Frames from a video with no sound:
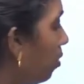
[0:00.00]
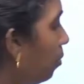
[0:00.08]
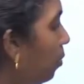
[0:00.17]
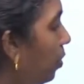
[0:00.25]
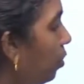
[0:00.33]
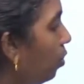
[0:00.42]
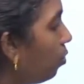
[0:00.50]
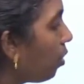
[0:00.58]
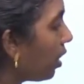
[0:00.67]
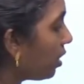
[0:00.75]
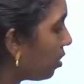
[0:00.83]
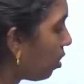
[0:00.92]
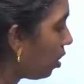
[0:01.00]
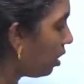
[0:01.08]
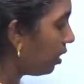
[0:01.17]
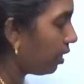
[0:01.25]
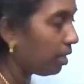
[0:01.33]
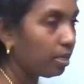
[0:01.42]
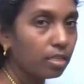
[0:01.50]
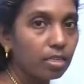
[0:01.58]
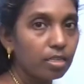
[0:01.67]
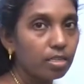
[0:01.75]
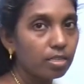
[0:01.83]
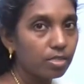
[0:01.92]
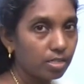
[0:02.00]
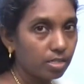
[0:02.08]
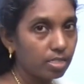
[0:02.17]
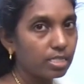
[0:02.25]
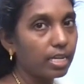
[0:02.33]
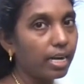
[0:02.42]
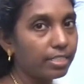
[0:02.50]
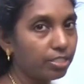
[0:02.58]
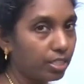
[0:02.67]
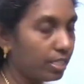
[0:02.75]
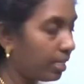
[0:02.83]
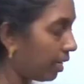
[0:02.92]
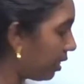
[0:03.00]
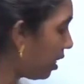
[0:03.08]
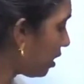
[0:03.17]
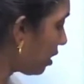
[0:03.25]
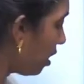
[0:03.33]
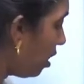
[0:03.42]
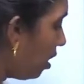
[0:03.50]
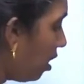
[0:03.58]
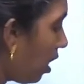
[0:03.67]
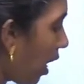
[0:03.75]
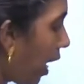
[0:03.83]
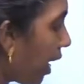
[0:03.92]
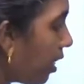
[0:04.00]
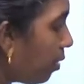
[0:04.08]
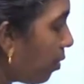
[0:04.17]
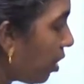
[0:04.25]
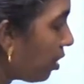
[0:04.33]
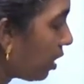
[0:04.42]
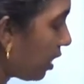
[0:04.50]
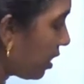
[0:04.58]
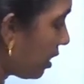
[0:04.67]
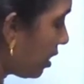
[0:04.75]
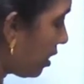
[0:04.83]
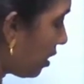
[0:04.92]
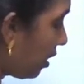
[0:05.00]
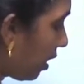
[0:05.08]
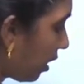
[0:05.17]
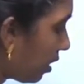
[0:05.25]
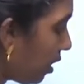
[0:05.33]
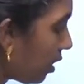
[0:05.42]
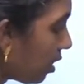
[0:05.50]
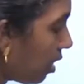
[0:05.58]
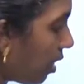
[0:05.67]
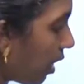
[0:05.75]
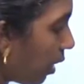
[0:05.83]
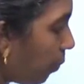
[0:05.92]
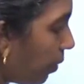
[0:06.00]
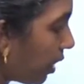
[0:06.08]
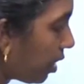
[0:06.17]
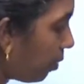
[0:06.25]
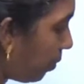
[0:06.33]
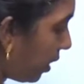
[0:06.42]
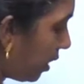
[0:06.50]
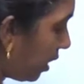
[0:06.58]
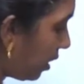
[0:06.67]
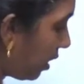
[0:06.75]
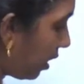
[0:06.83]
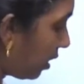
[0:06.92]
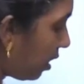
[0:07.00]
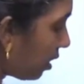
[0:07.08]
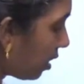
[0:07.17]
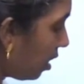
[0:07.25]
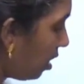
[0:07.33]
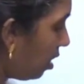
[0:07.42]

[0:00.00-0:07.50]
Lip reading: Blue-white colony selection technique, antibiotic resistant technique, replica plating technique.